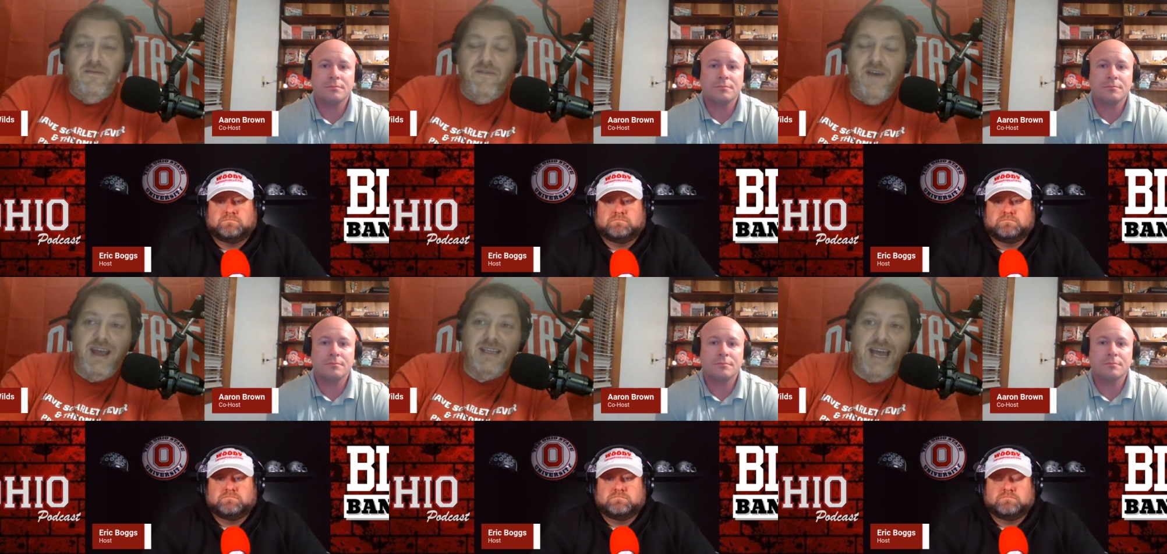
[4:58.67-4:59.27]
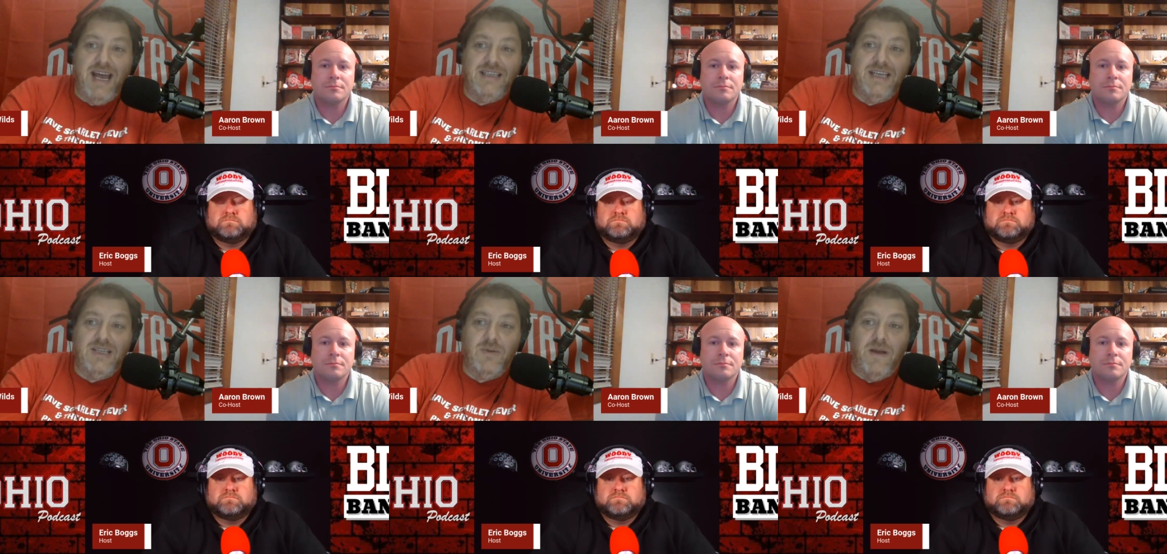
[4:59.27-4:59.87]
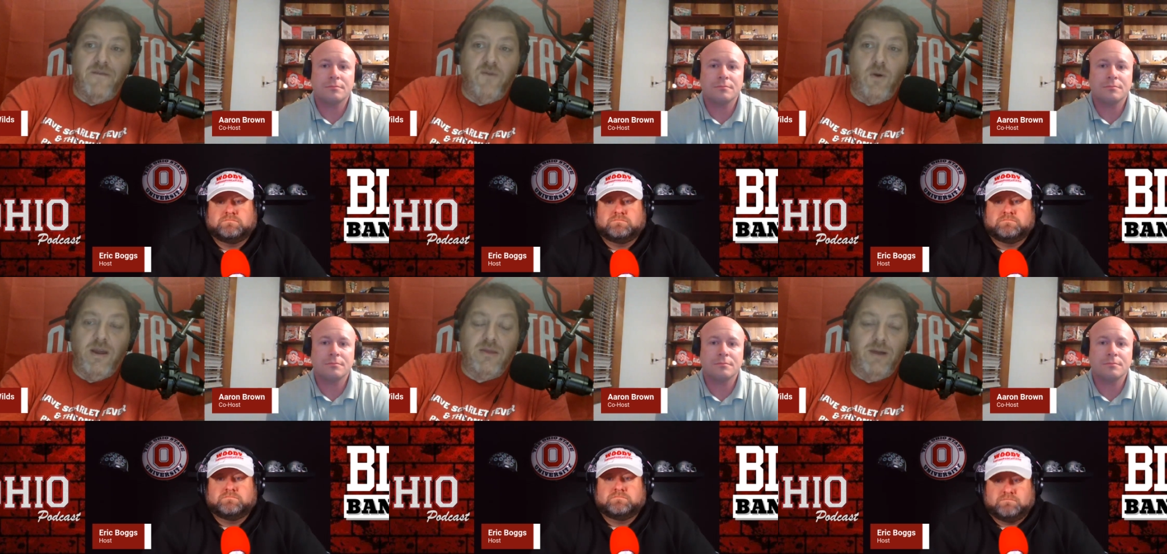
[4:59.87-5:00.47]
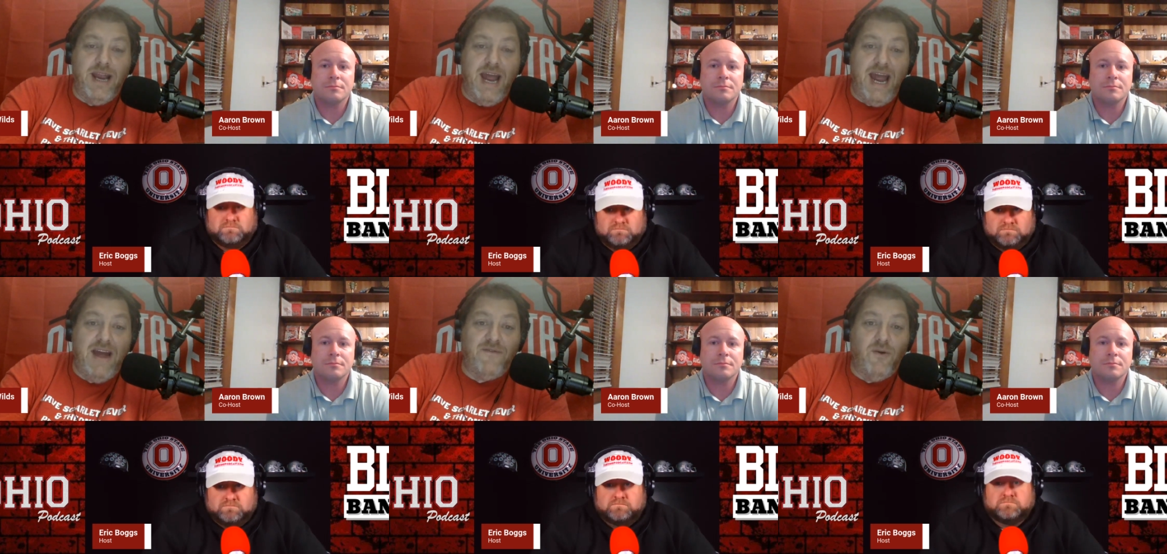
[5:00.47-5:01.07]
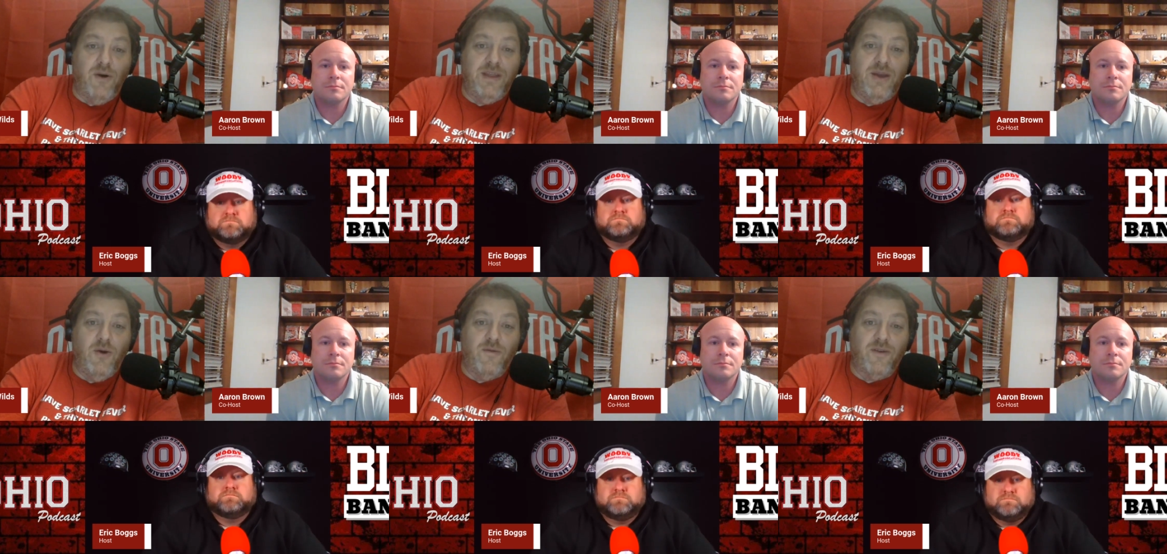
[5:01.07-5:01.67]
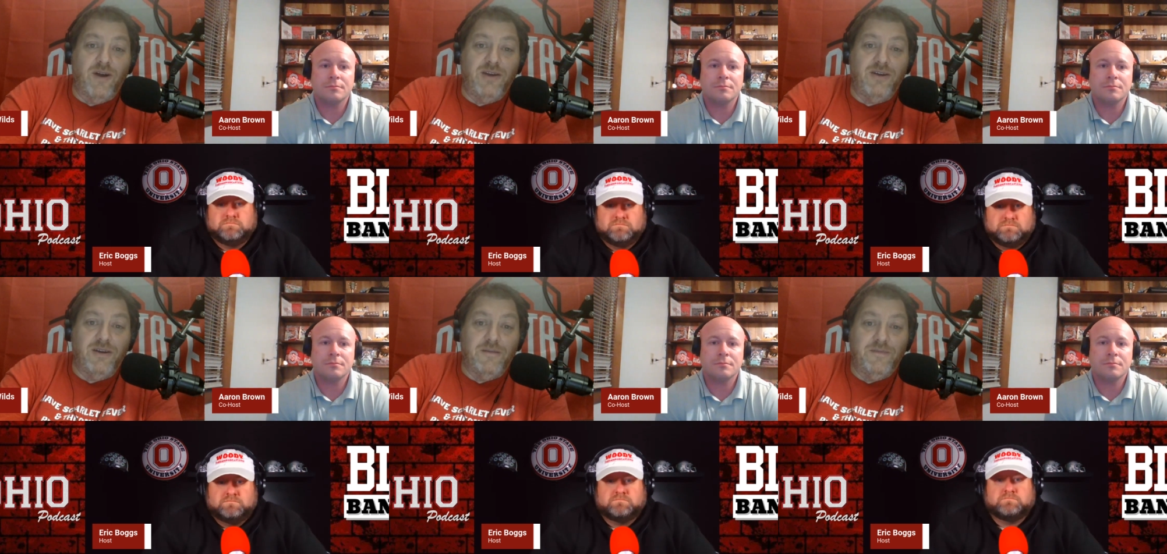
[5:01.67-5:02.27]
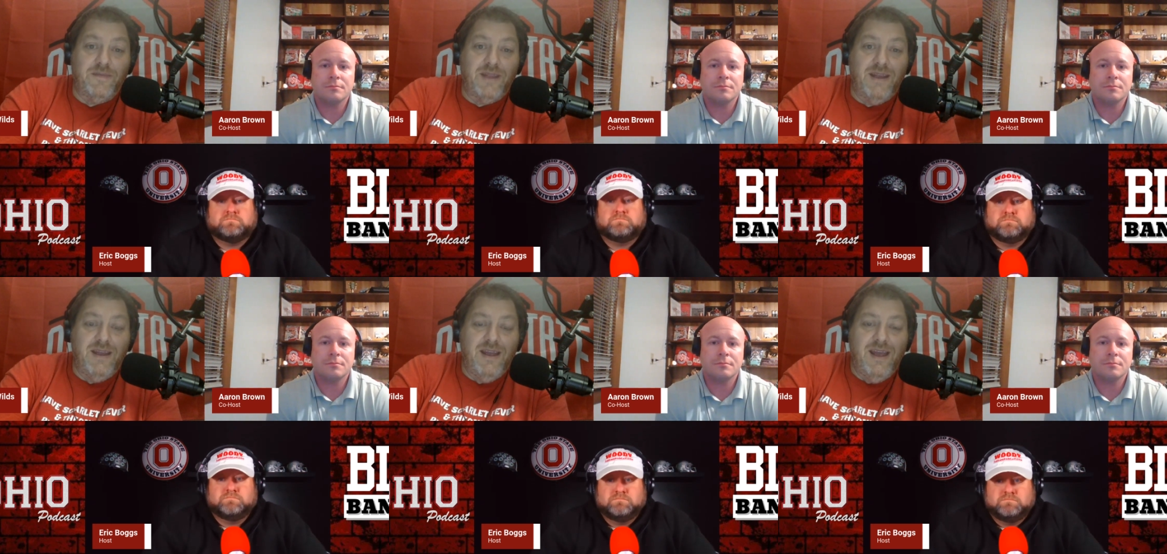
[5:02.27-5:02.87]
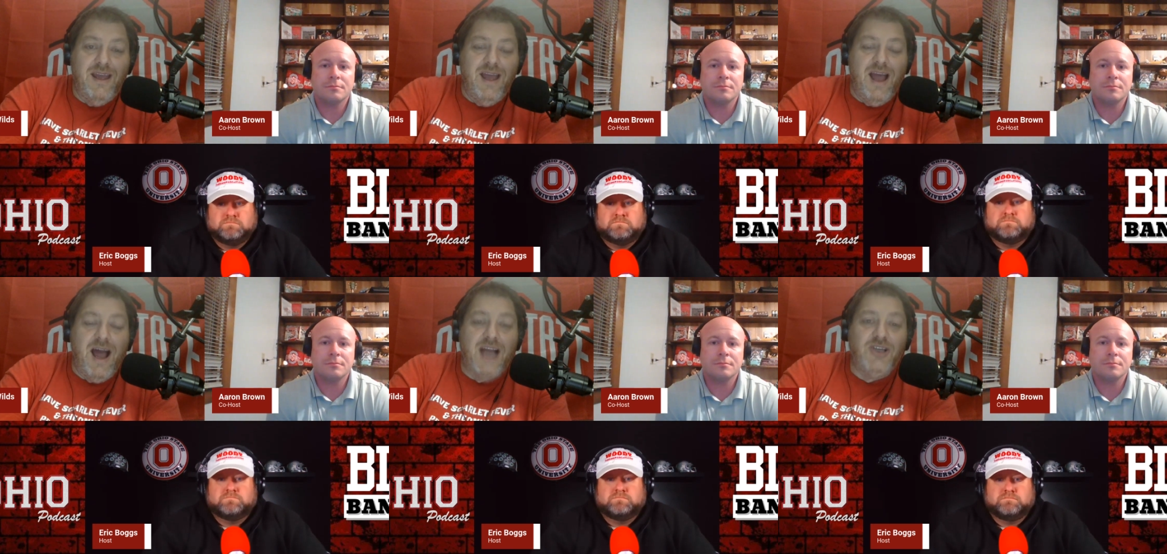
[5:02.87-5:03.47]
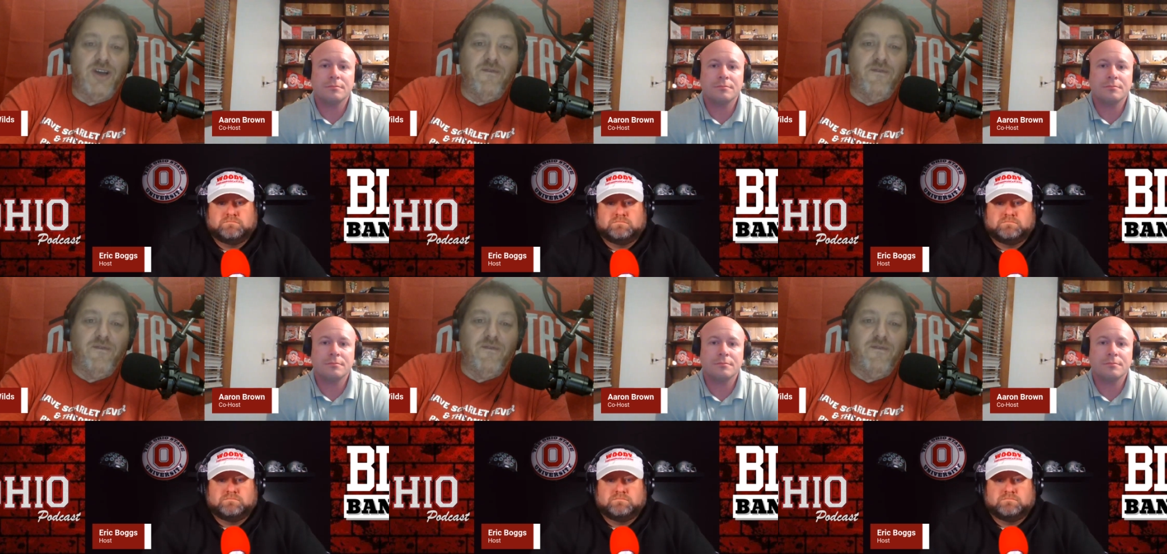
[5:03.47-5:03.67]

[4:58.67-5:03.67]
Speaker 1: vegas has this one at 43 and a half on the over under i took